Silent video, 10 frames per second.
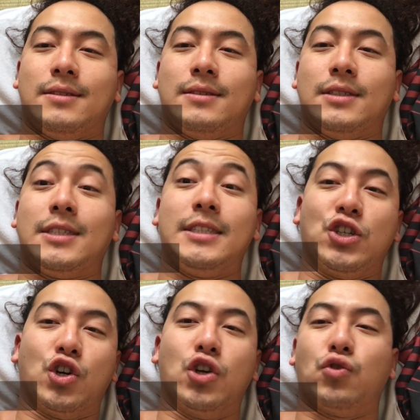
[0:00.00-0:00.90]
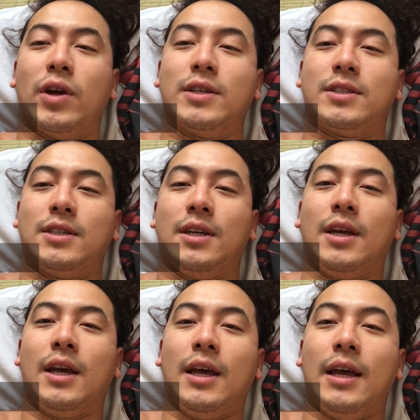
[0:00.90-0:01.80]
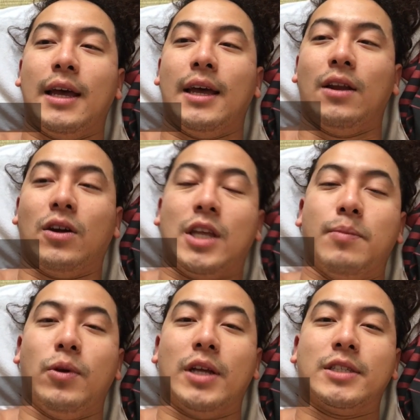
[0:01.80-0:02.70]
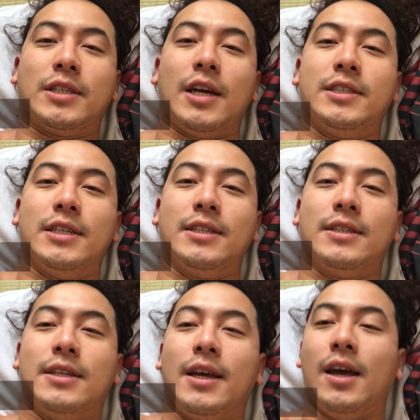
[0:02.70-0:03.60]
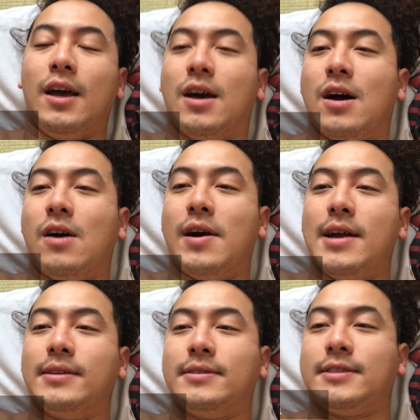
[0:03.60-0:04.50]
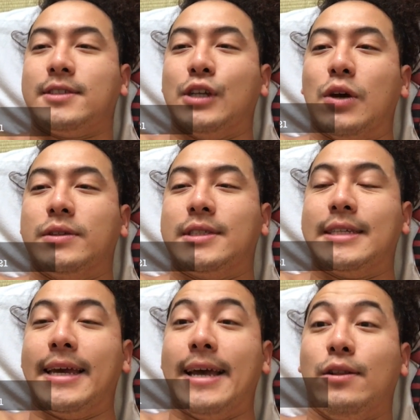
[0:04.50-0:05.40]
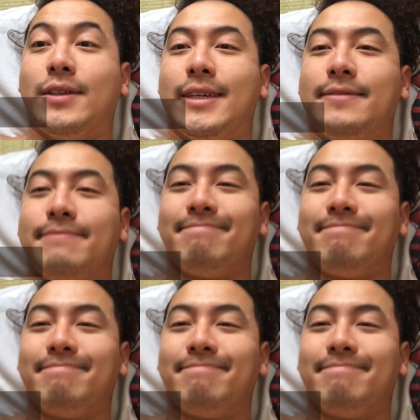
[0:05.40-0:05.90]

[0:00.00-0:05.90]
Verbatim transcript: see the contrast, and keep on exercising. All right, so stay healthy.